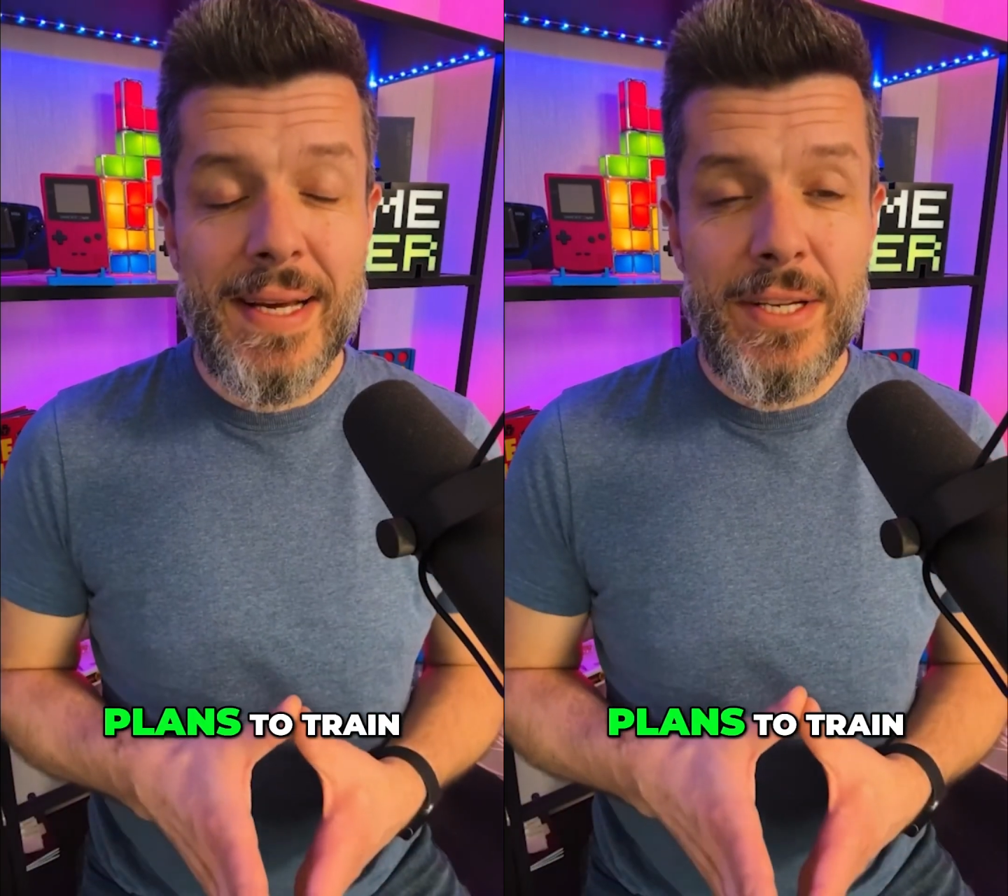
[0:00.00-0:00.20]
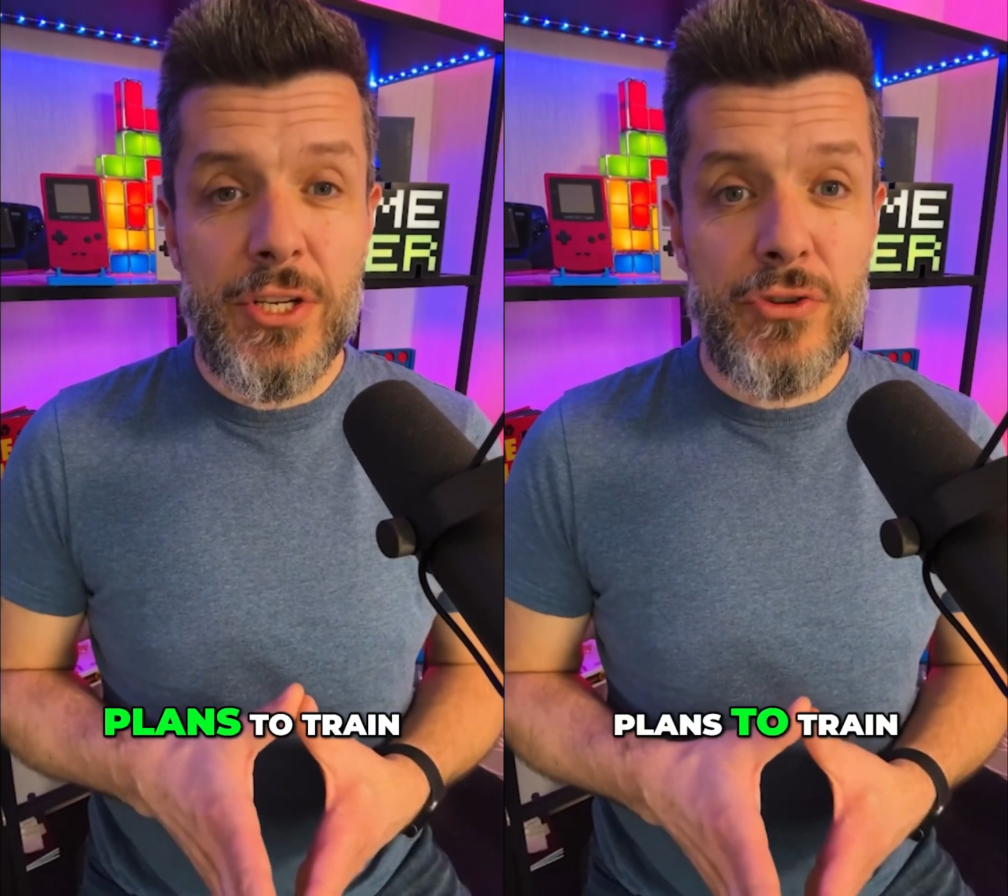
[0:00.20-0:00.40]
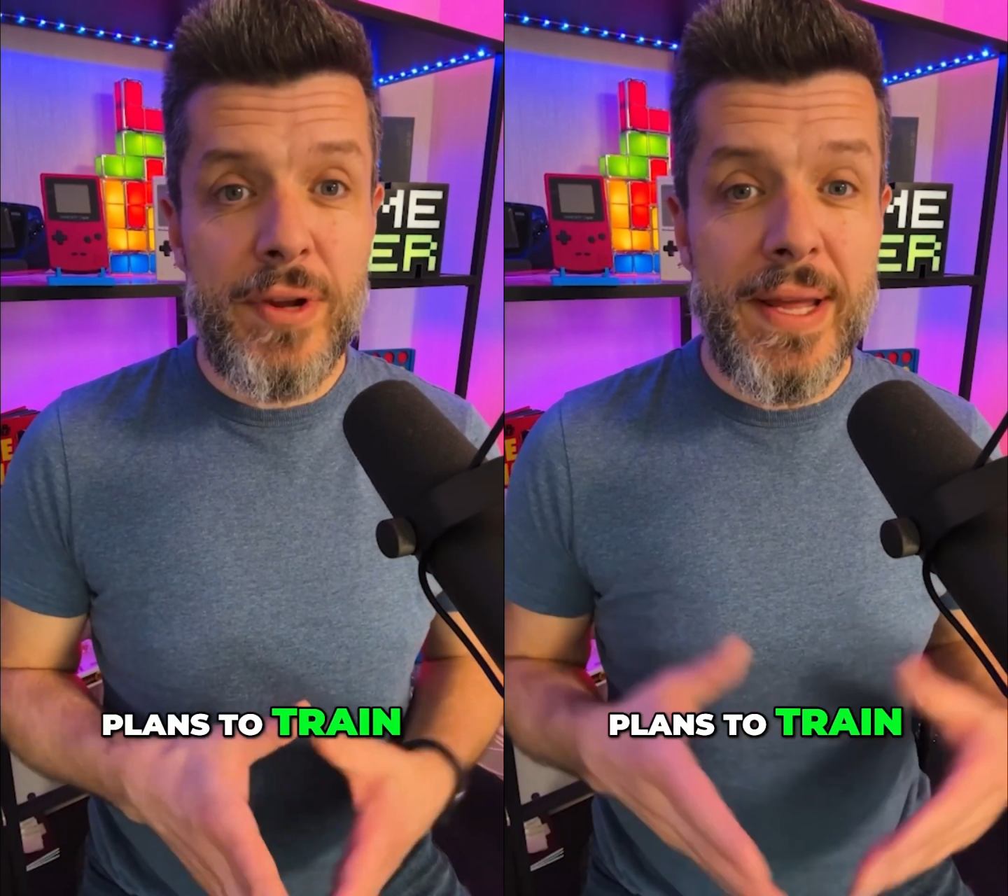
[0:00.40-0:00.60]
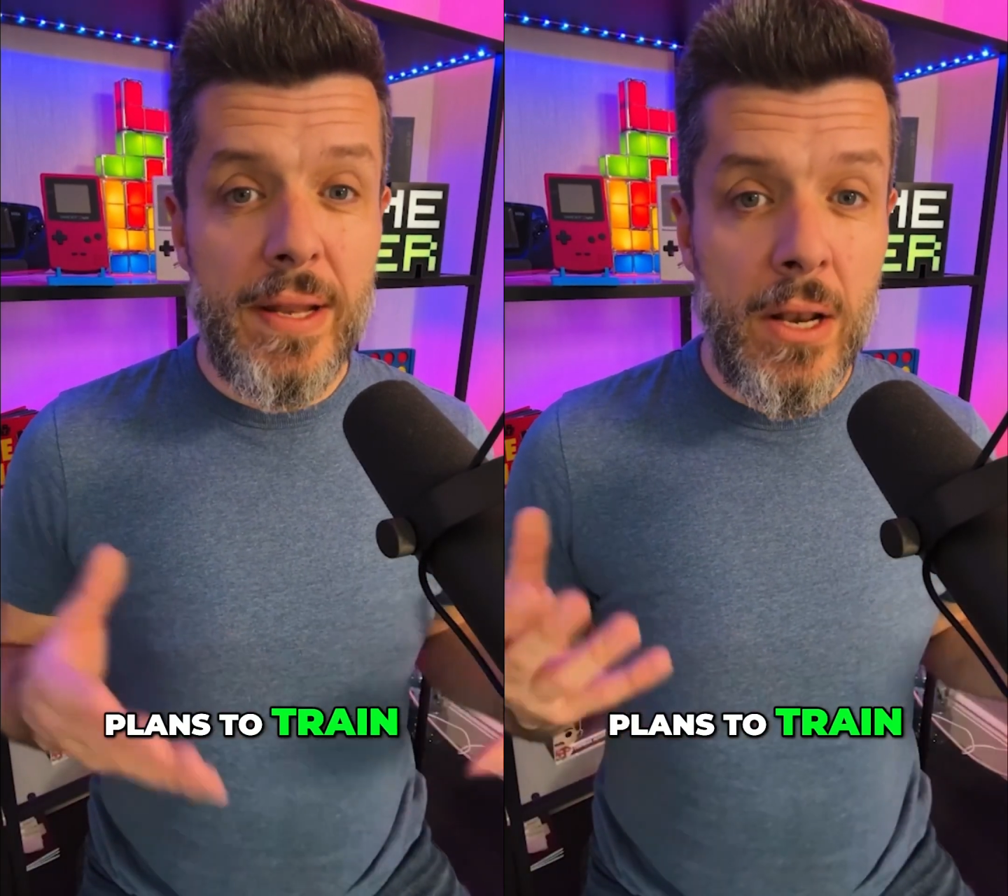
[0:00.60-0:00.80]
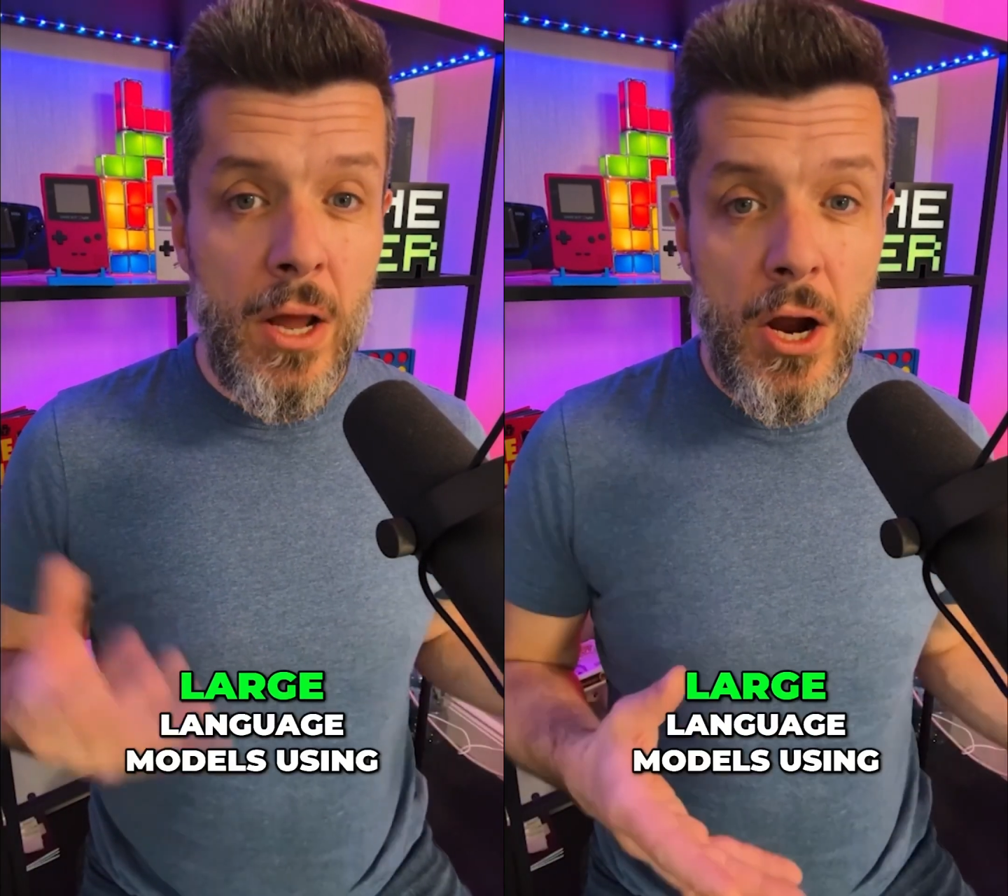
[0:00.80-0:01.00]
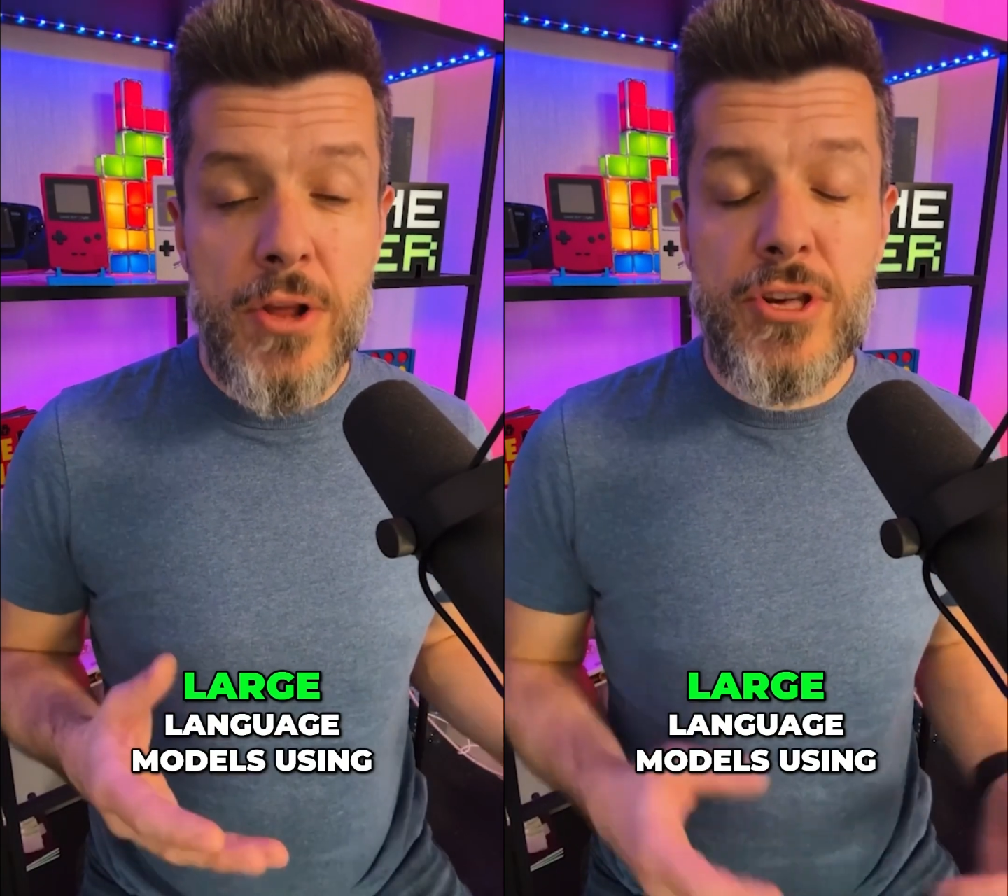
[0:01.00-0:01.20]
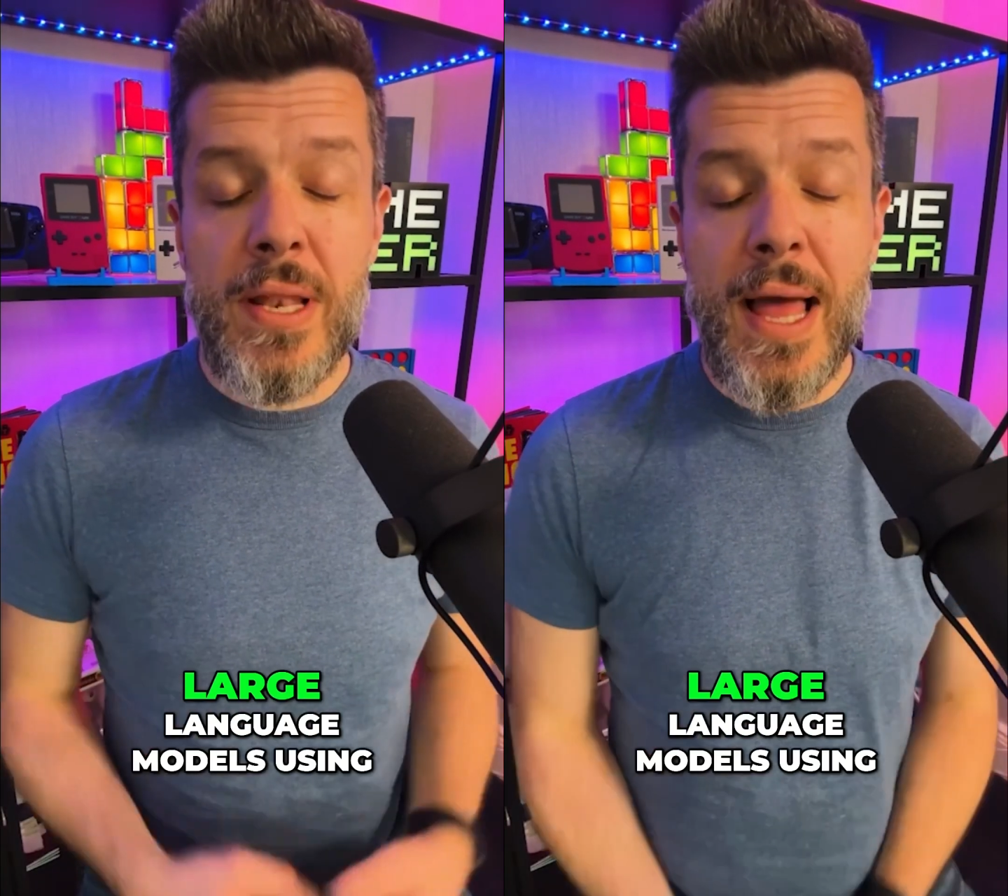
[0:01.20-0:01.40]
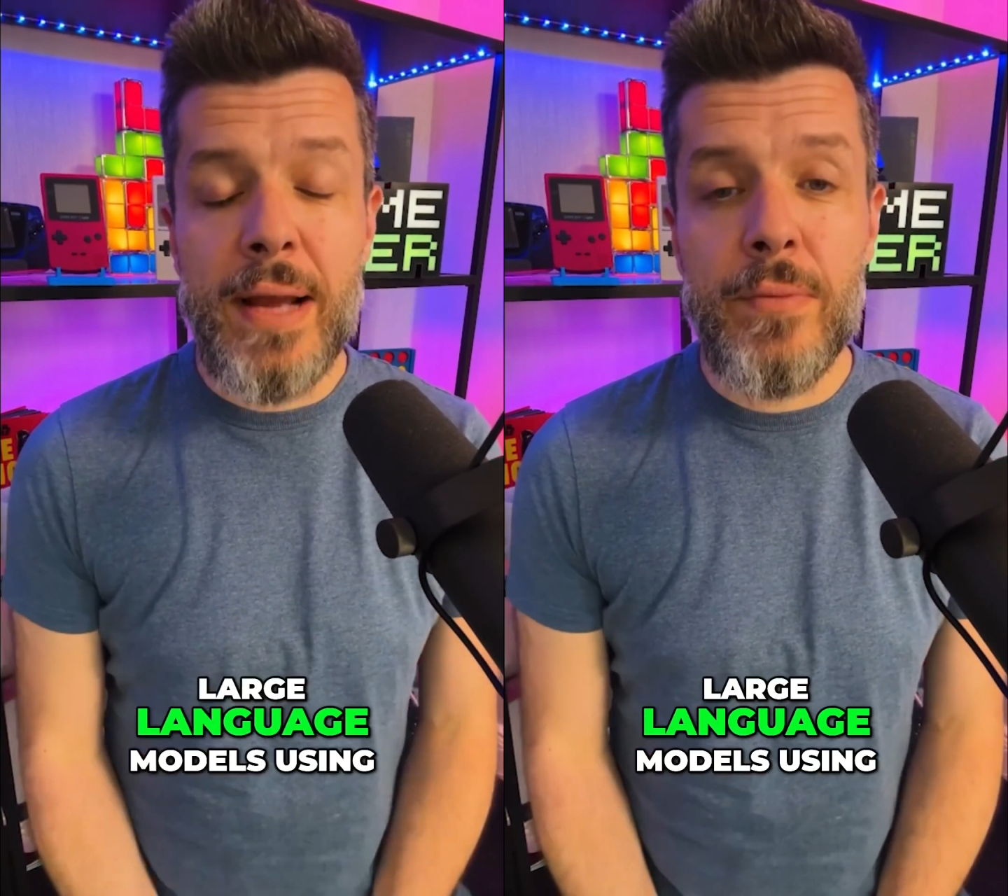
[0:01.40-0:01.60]
to train large
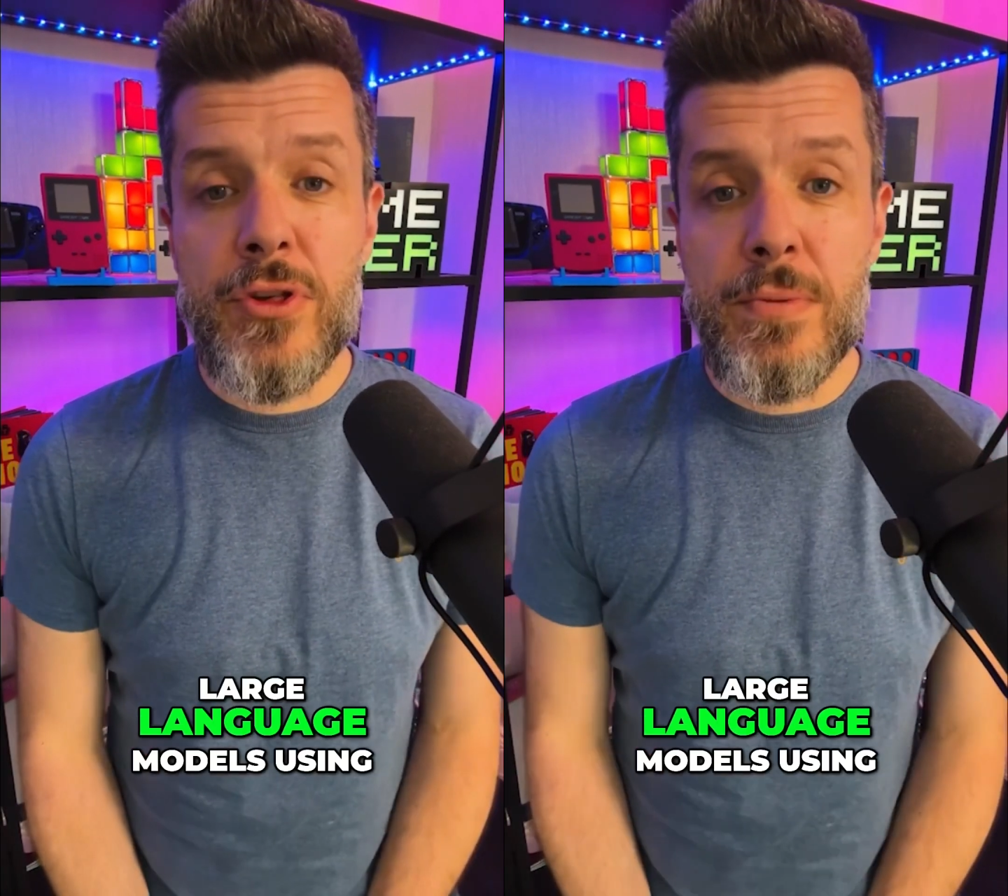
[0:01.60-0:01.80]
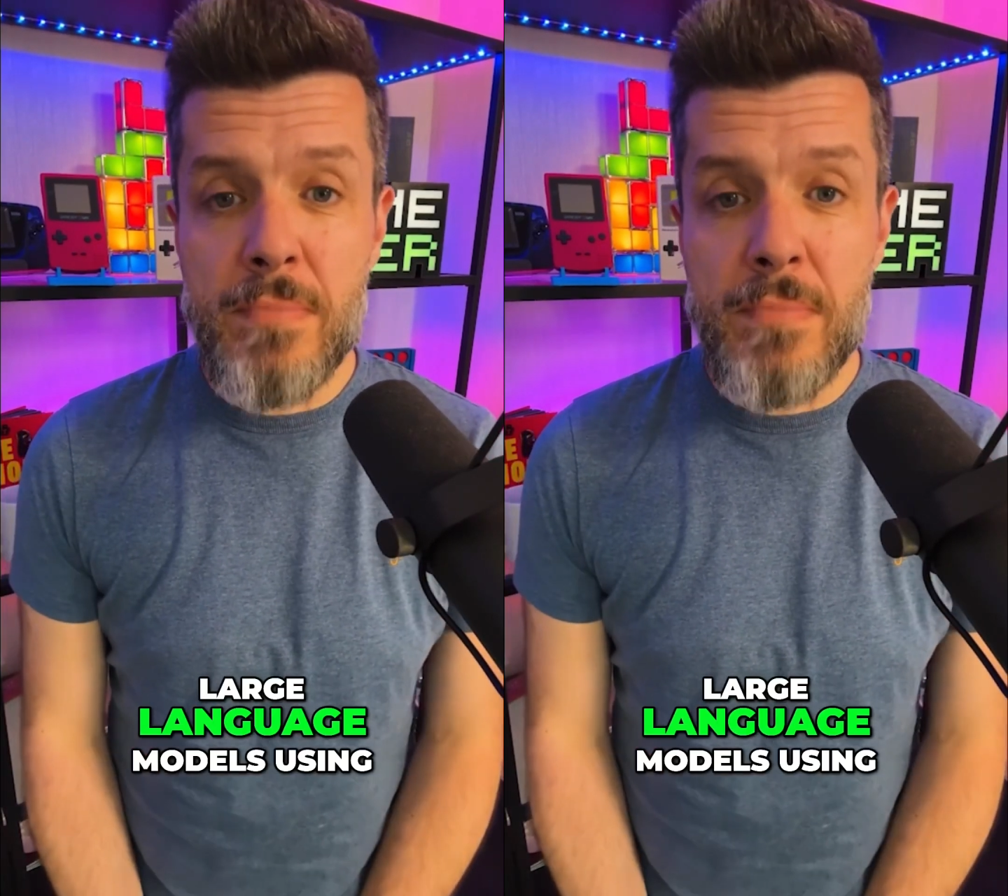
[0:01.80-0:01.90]
language